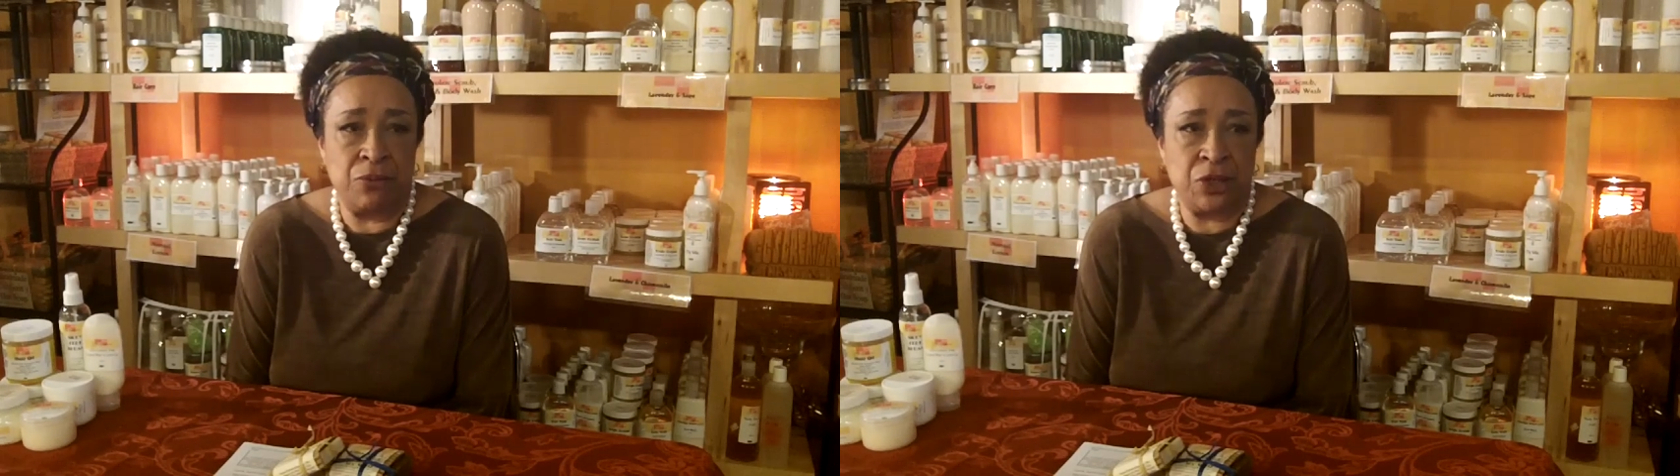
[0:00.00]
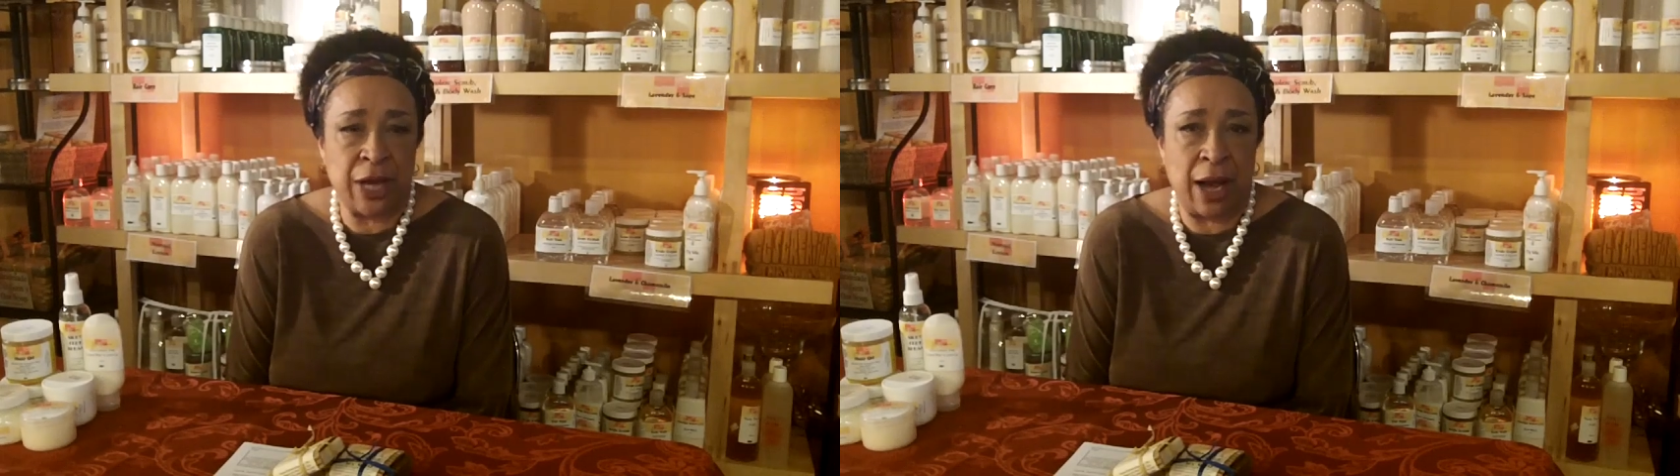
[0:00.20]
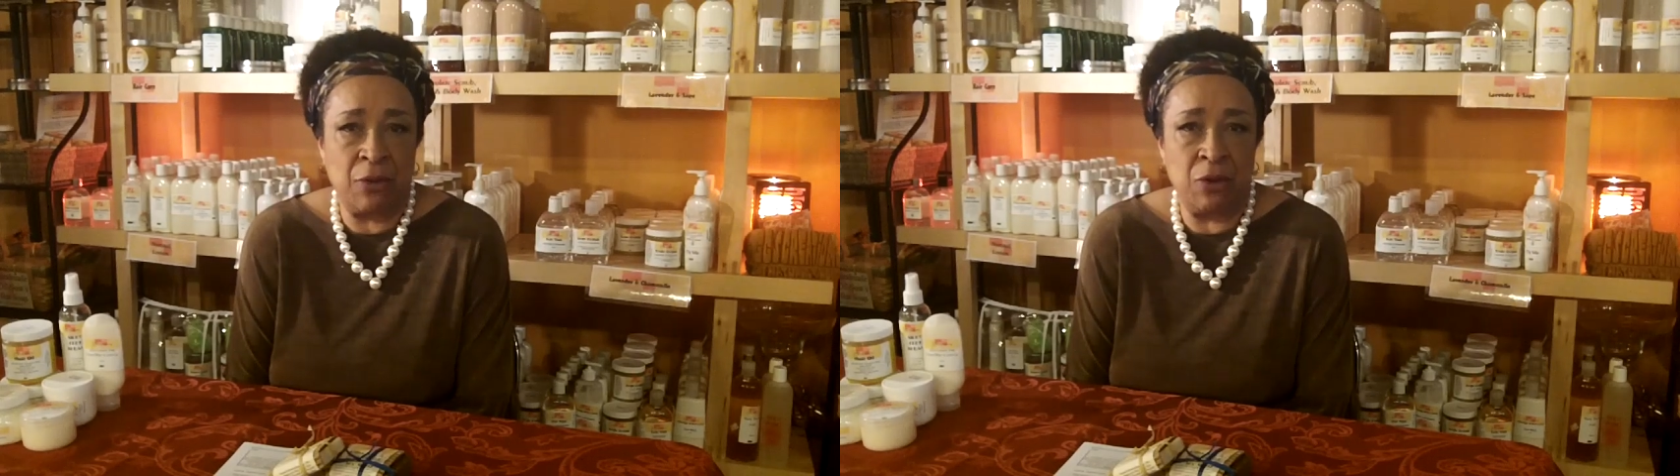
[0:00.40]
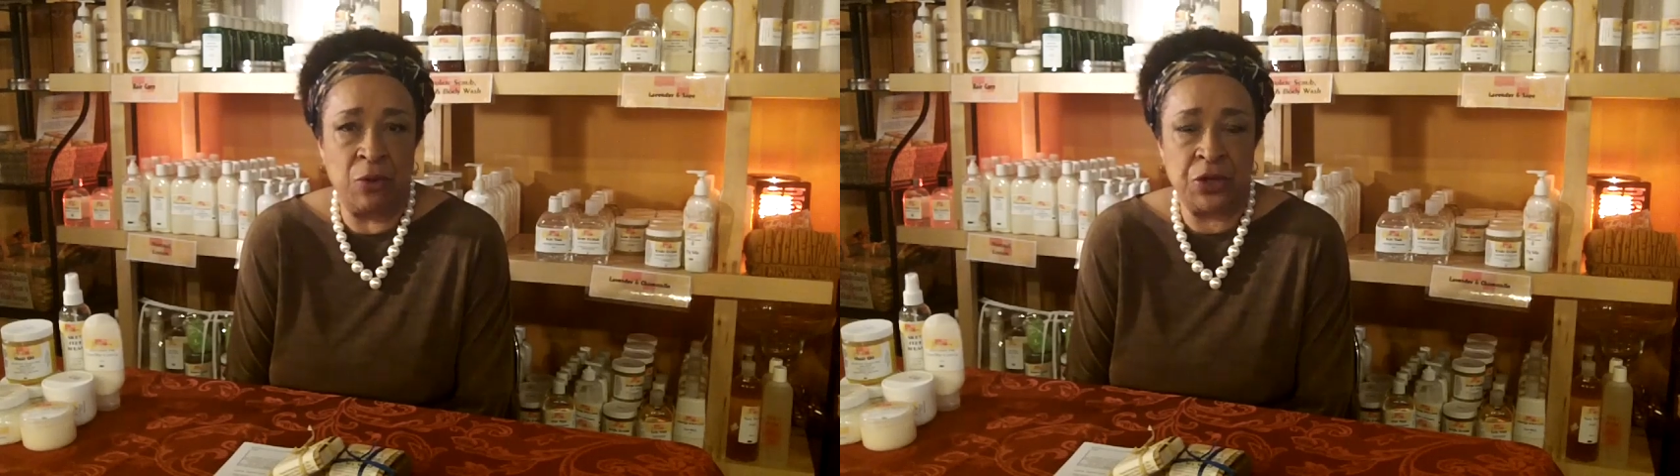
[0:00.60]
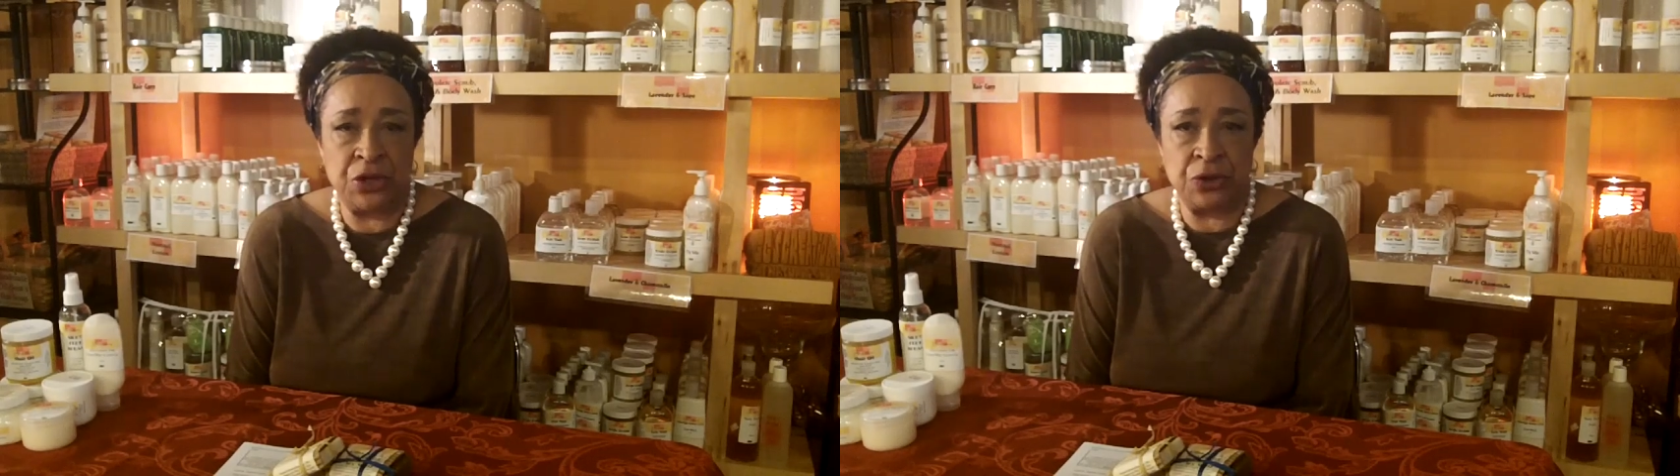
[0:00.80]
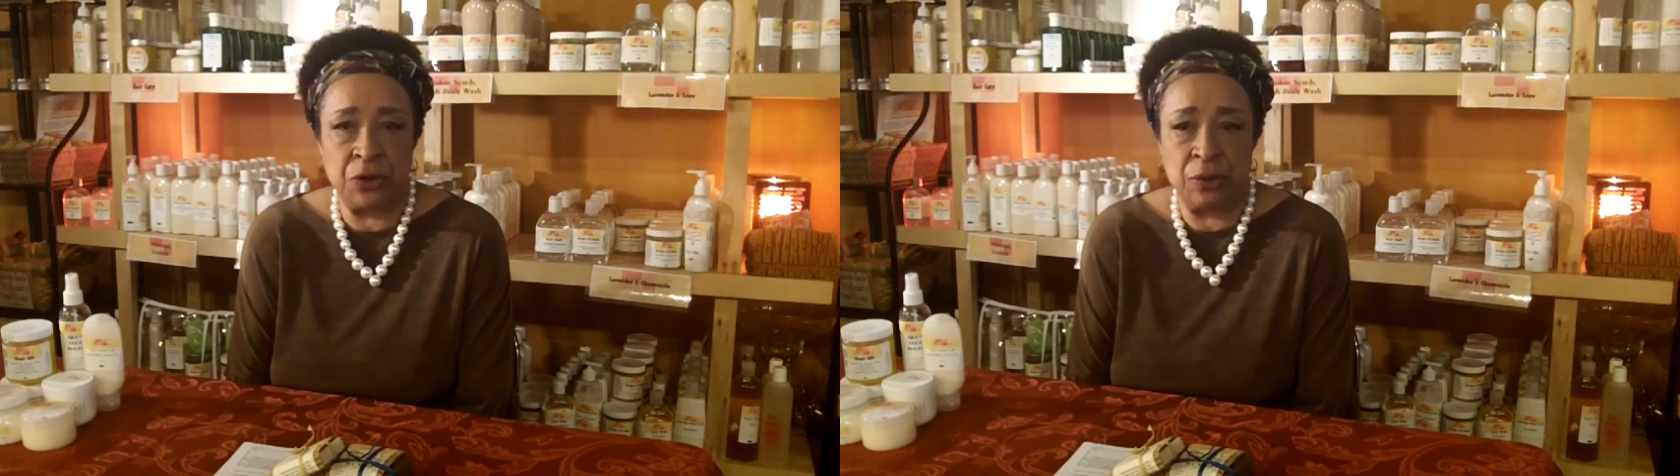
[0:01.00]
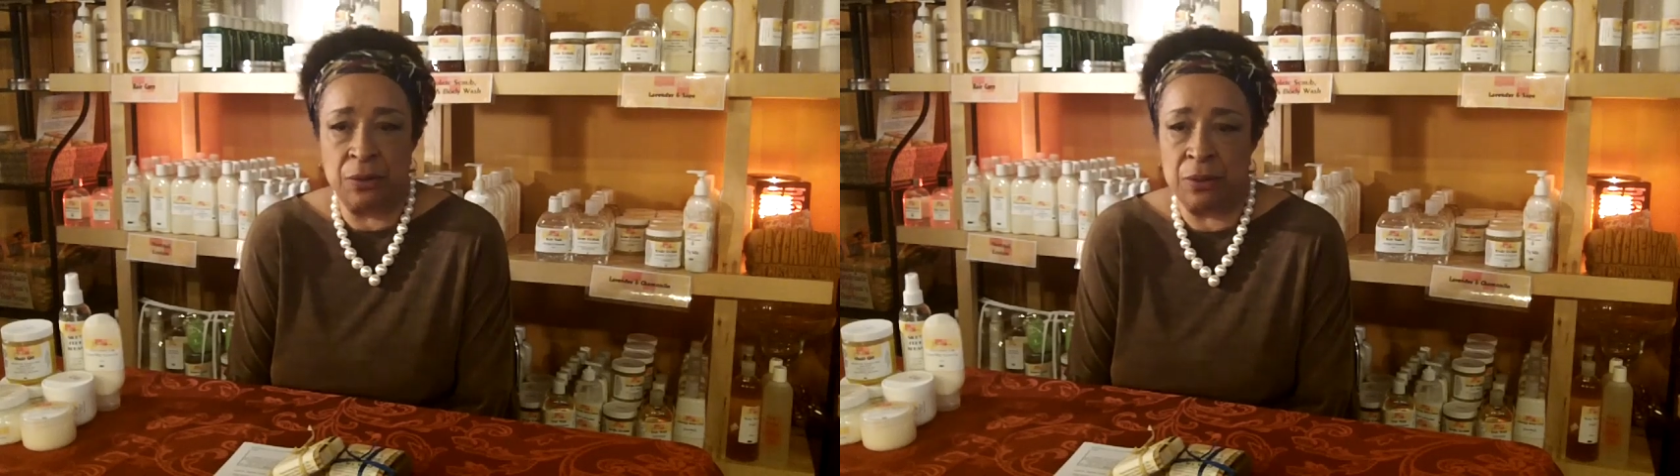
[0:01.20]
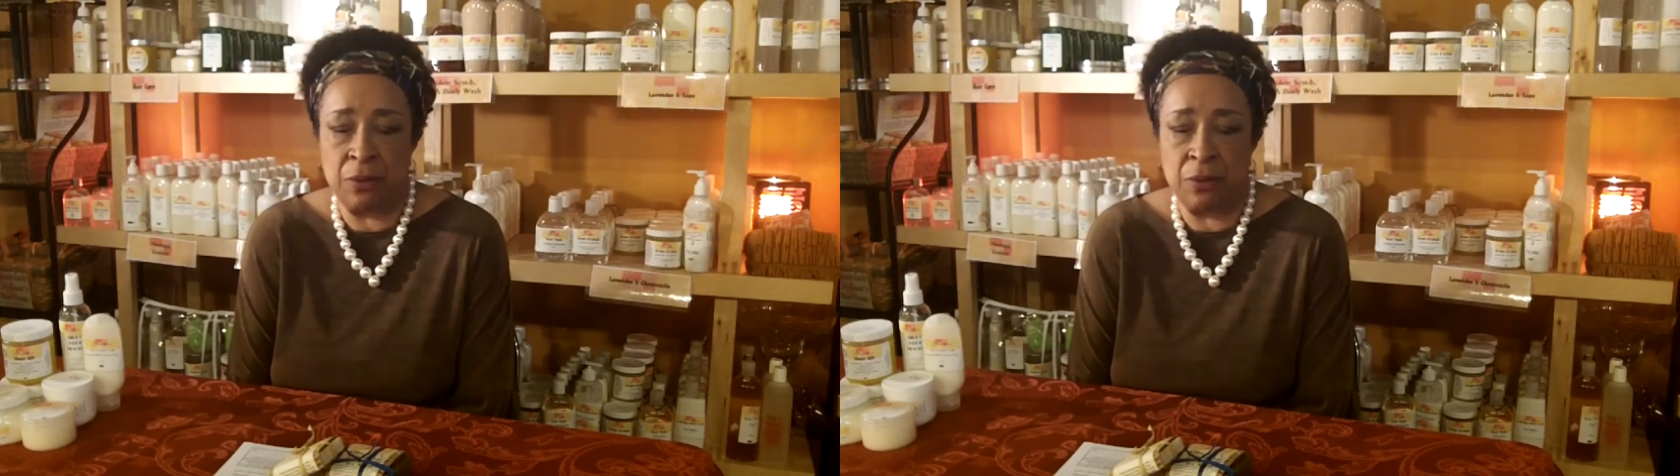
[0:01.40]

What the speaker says: shower with your